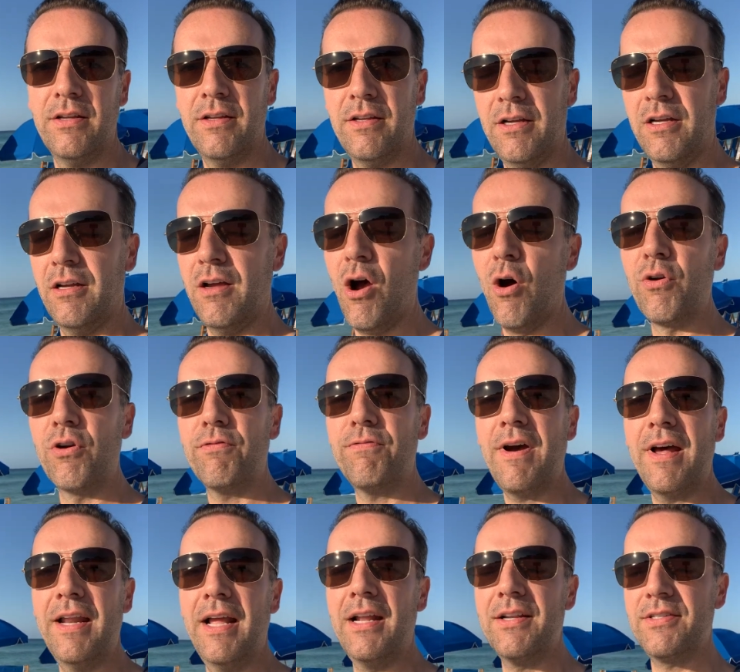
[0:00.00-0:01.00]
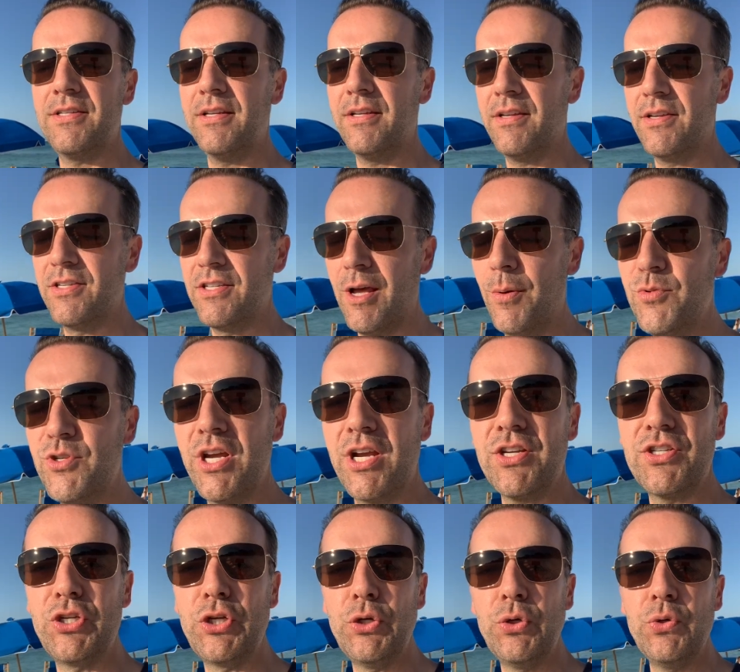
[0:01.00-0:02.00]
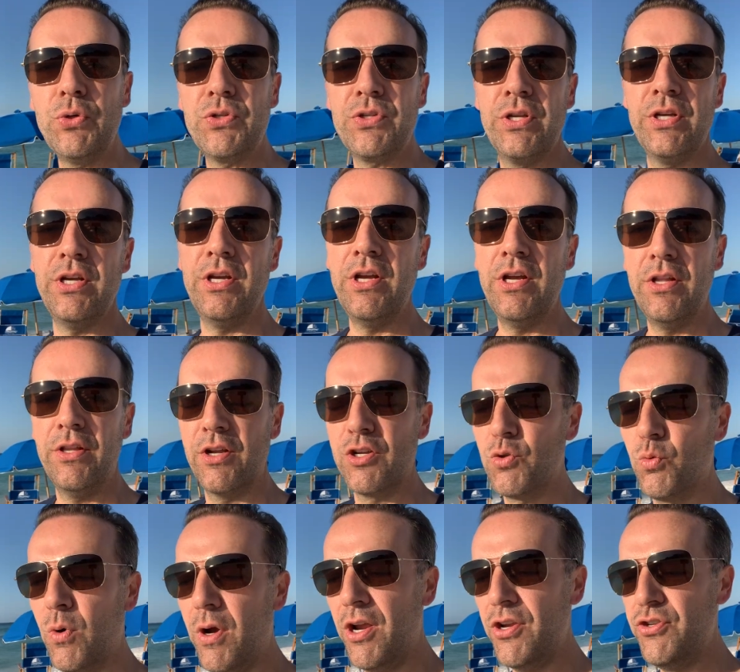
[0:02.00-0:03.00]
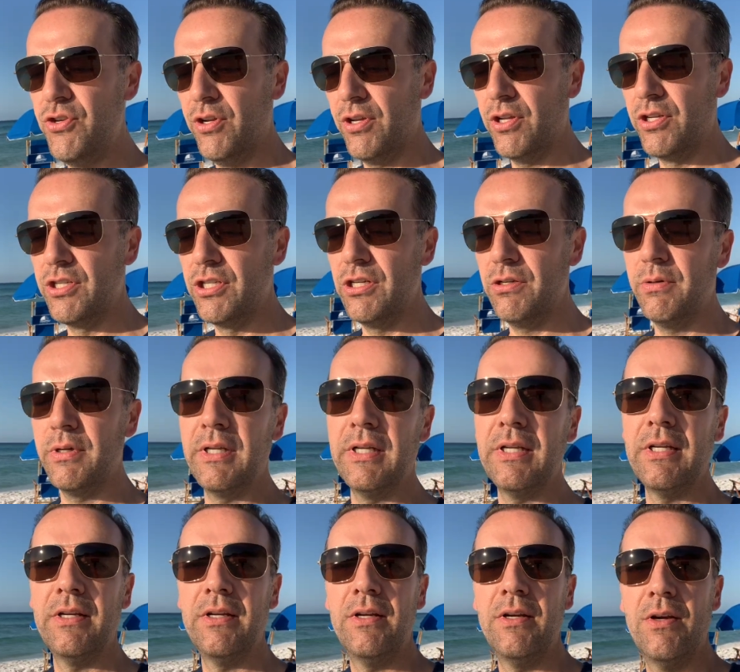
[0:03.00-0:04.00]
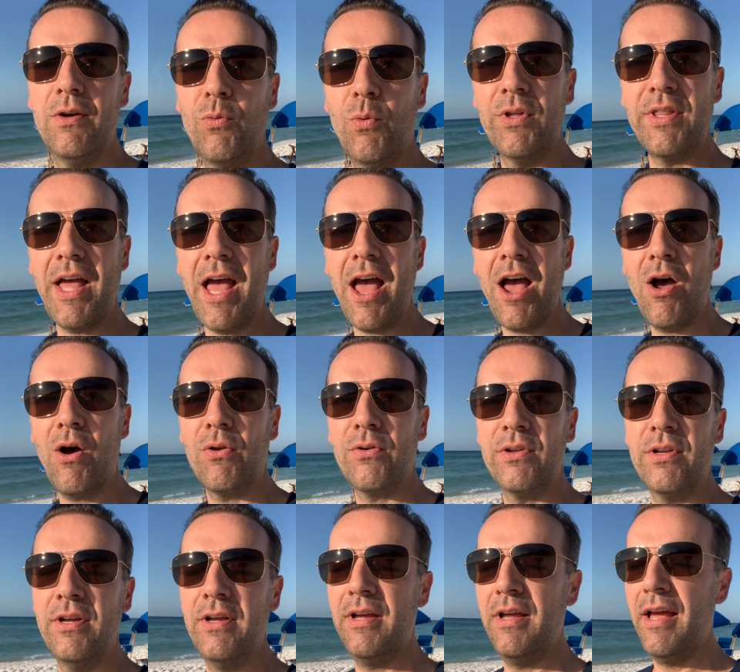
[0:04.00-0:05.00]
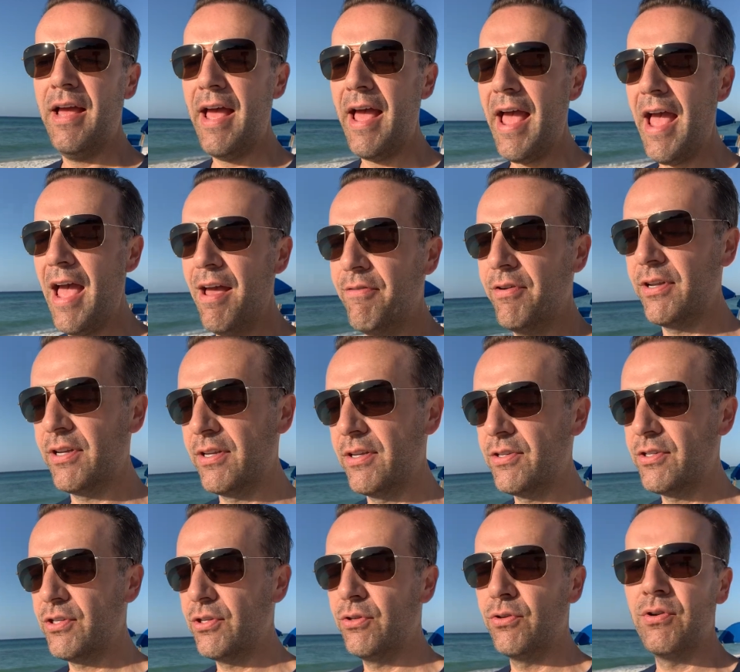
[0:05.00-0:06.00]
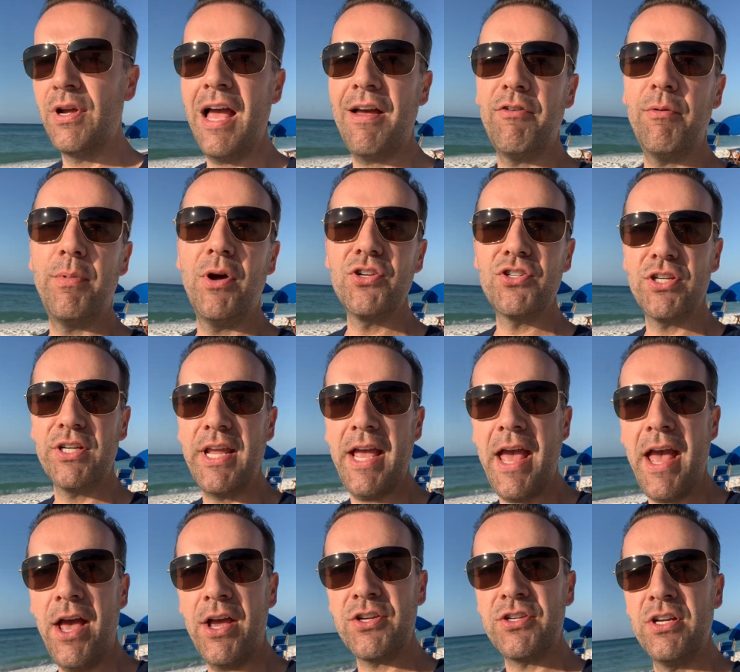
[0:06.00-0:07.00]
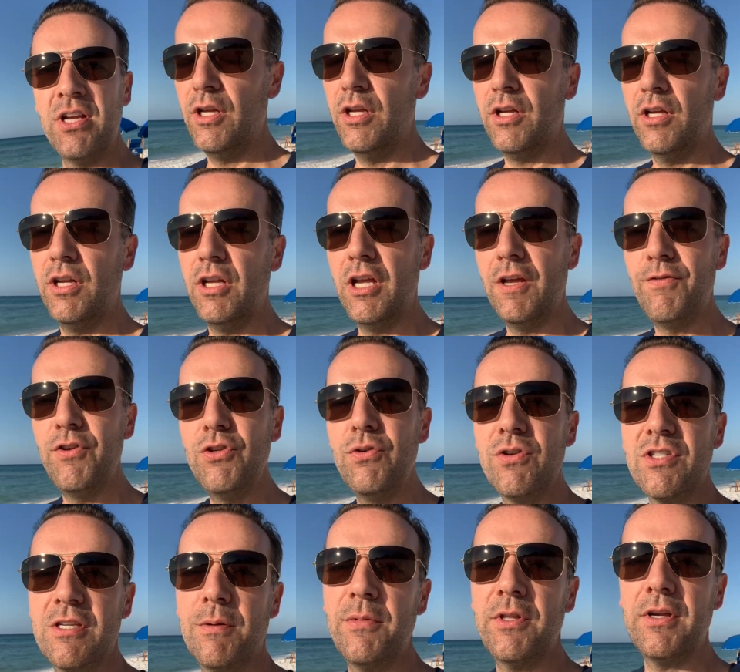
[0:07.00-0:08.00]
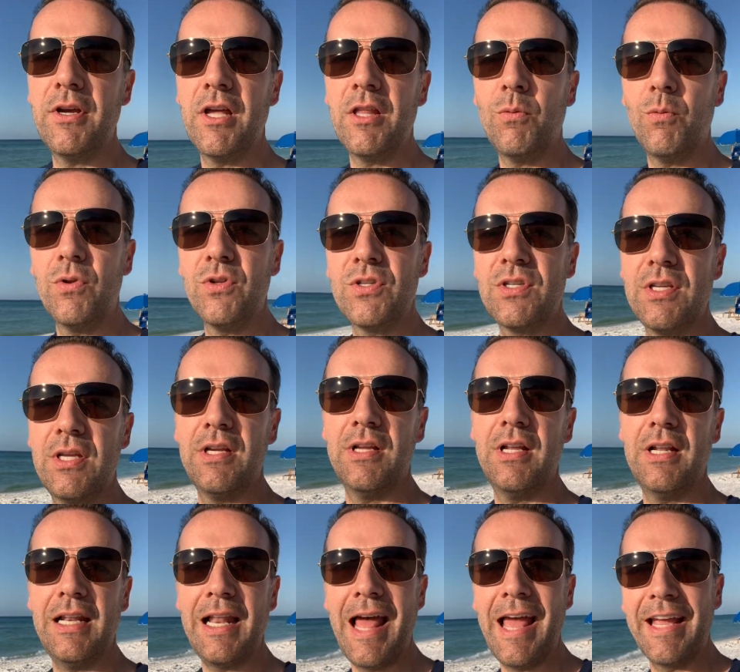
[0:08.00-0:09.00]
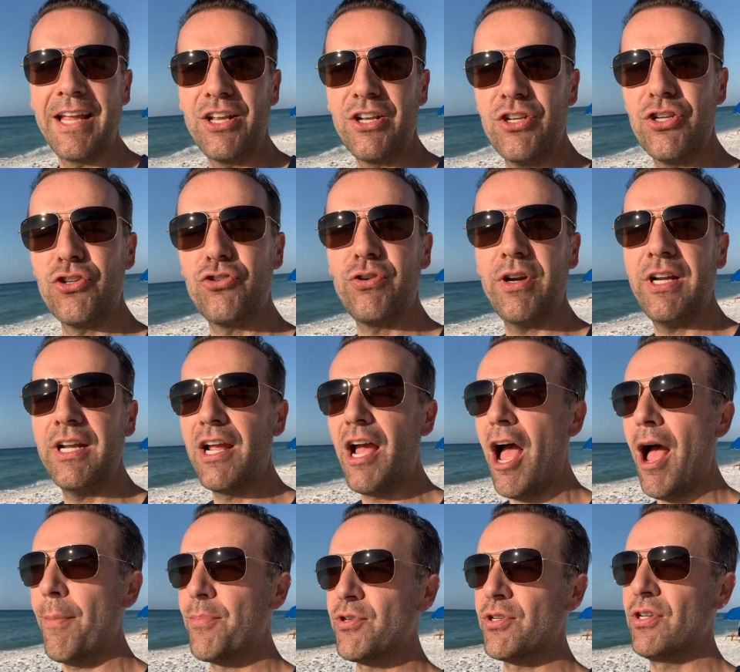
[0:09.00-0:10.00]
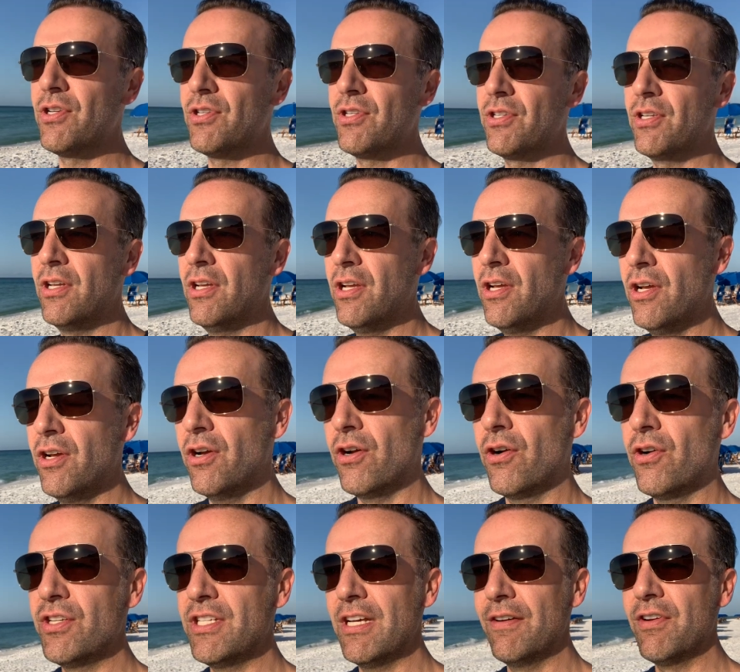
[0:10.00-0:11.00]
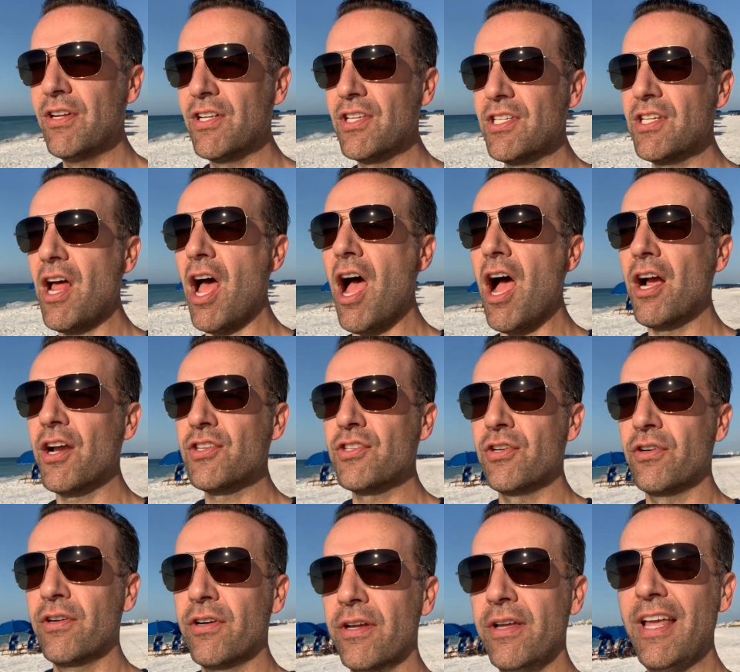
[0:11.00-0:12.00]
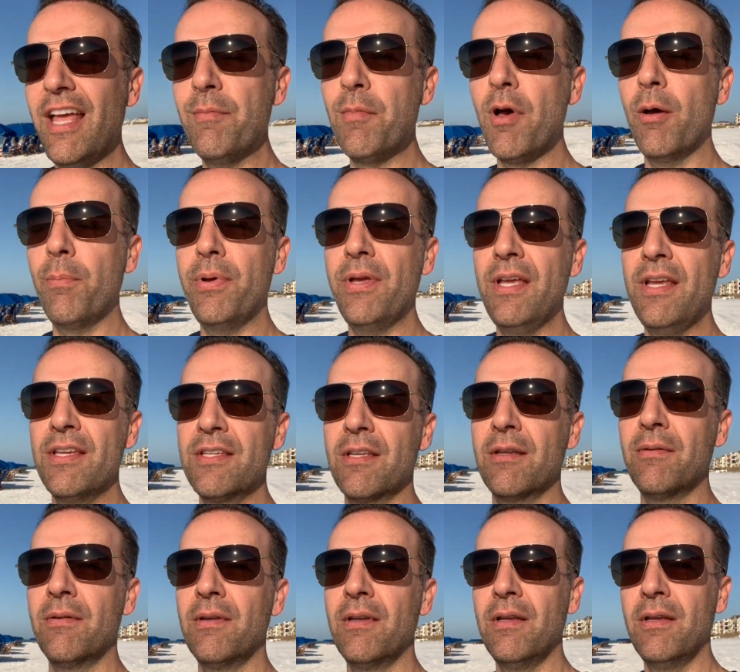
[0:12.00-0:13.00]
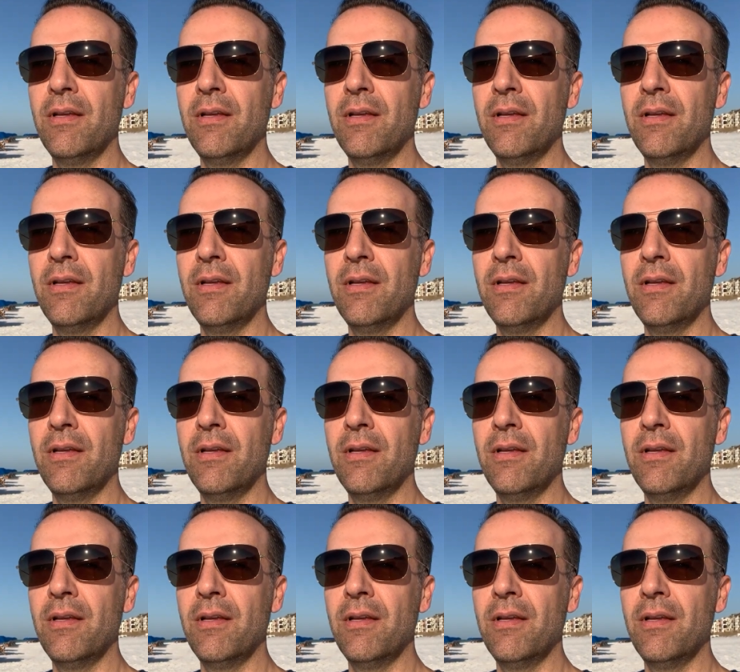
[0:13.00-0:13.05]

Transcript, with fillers: uh, owner financing, subject twos. There's ways you can do it without having to have a bunch of cash. If you do some of the other ones, like trading options, or dividend stocks or MLPs and,